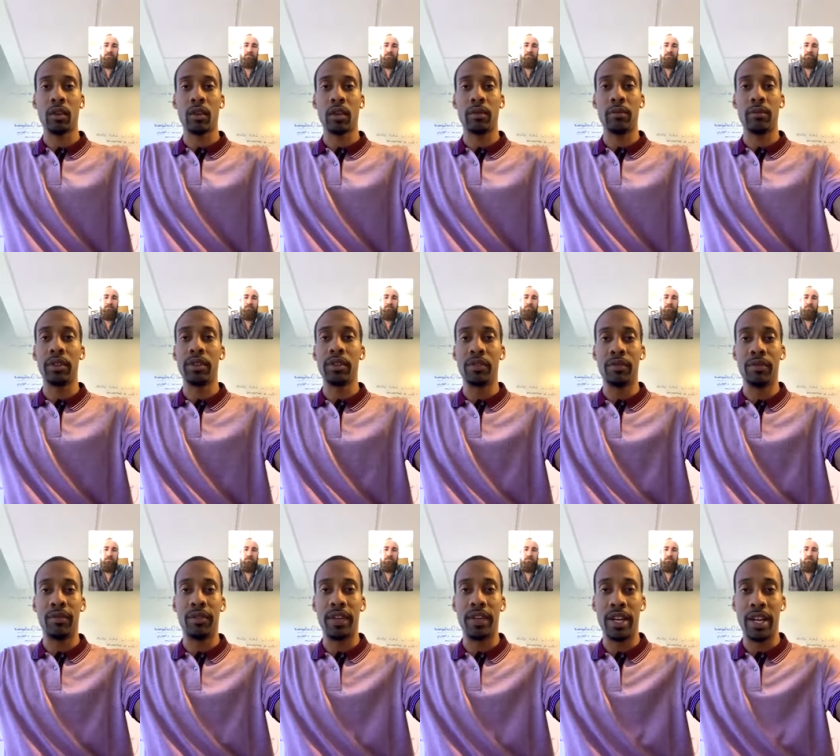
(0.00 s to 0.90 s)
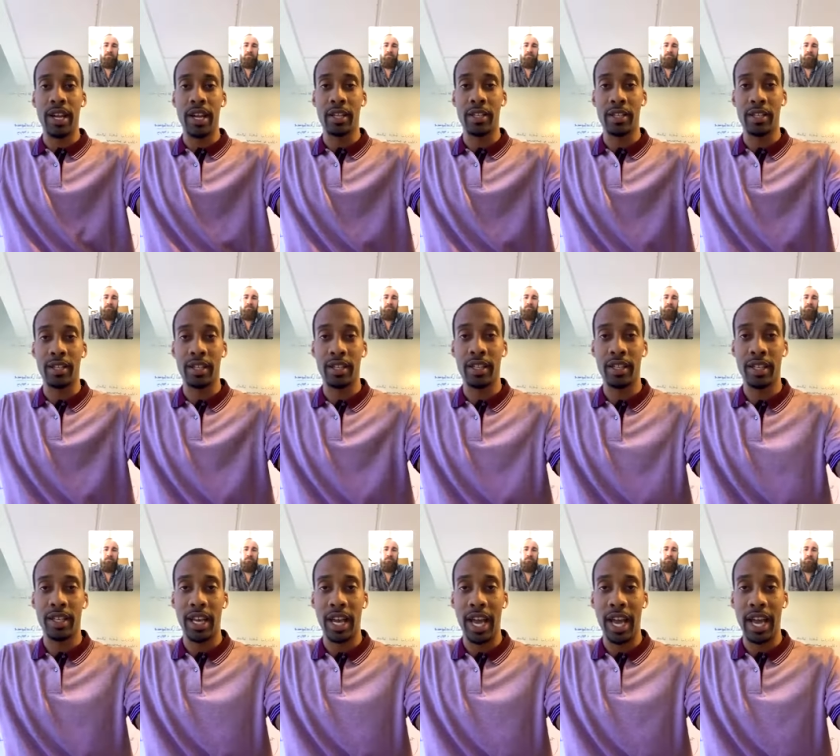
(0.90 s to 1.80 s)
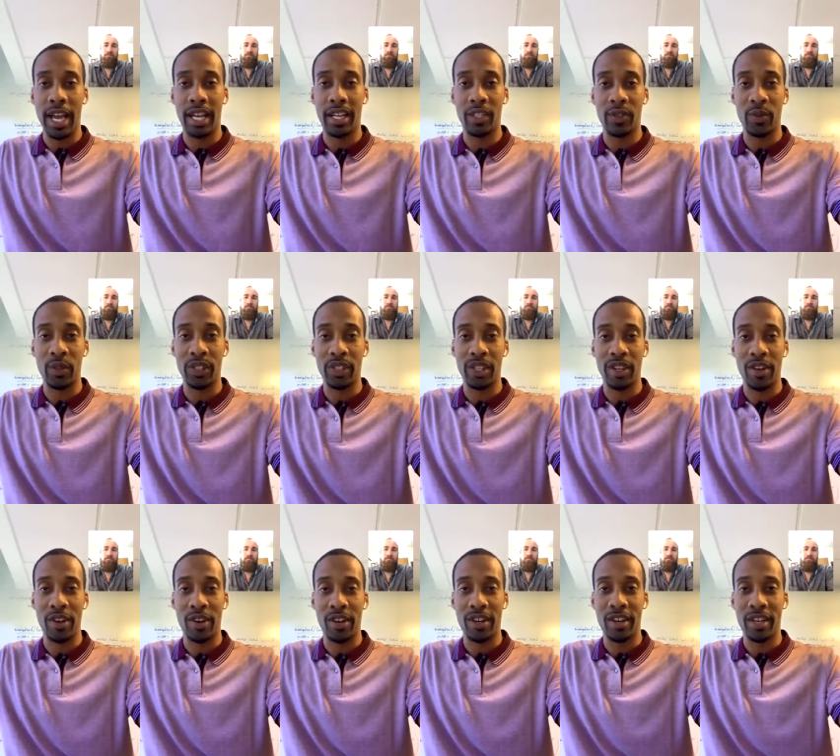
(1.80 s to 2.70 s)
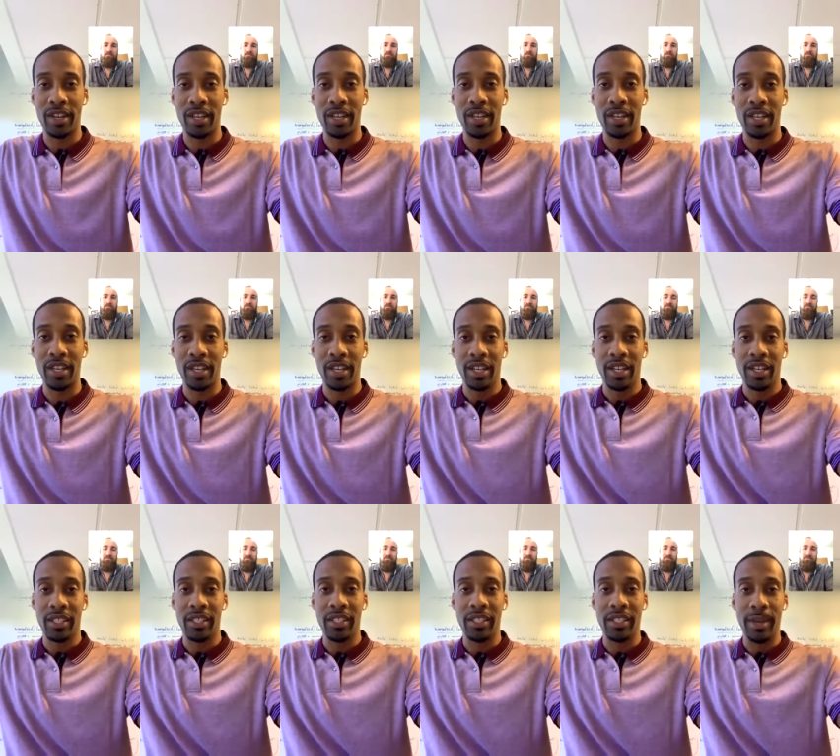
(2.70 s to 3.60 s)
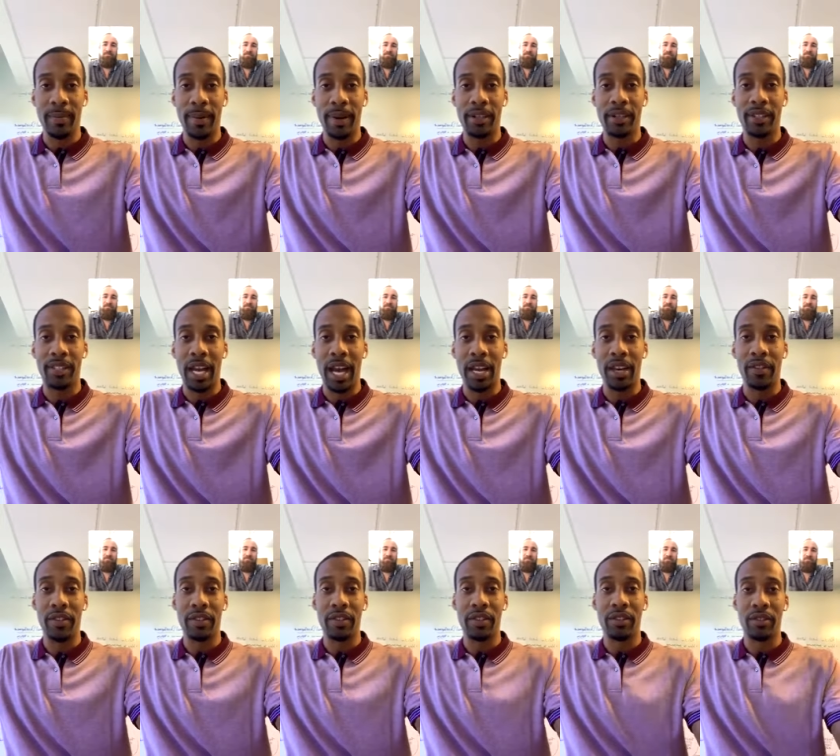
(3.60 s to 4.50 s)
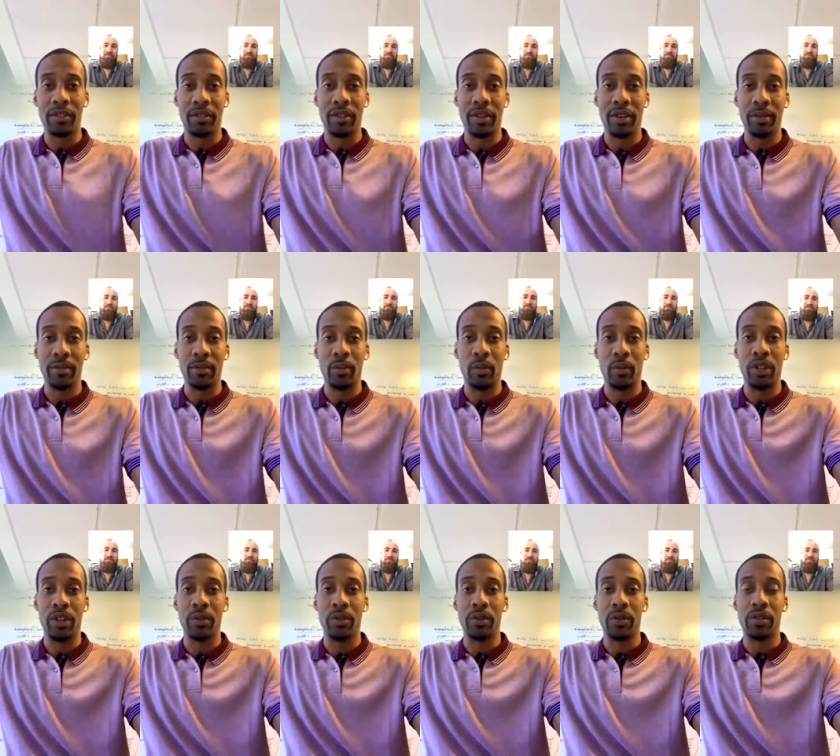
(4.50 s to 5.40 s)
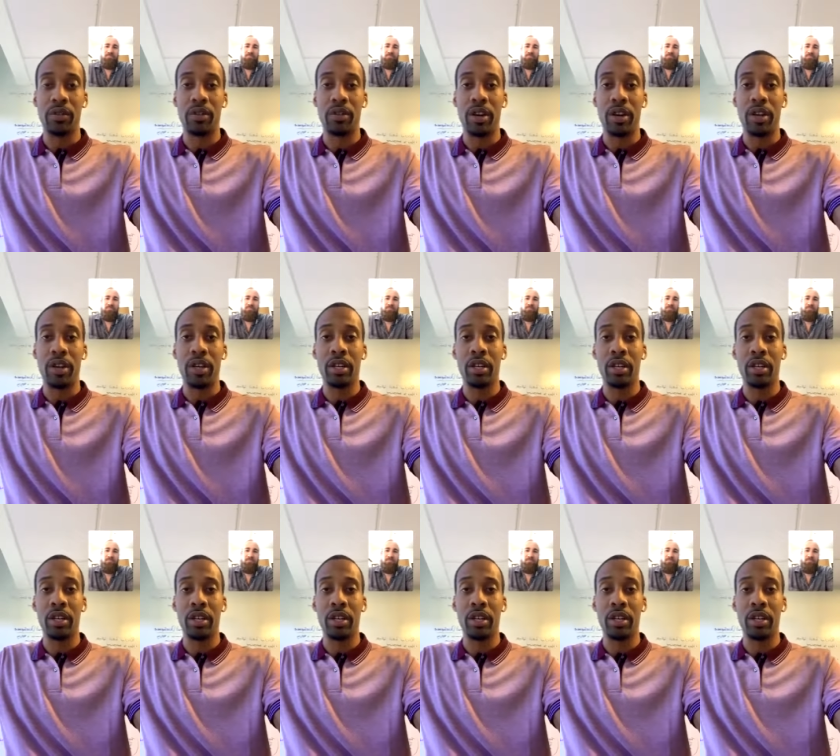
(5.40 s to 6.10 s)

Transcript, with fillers: Miss Vanessa asks, was it hard to step outside of the script when you were starting?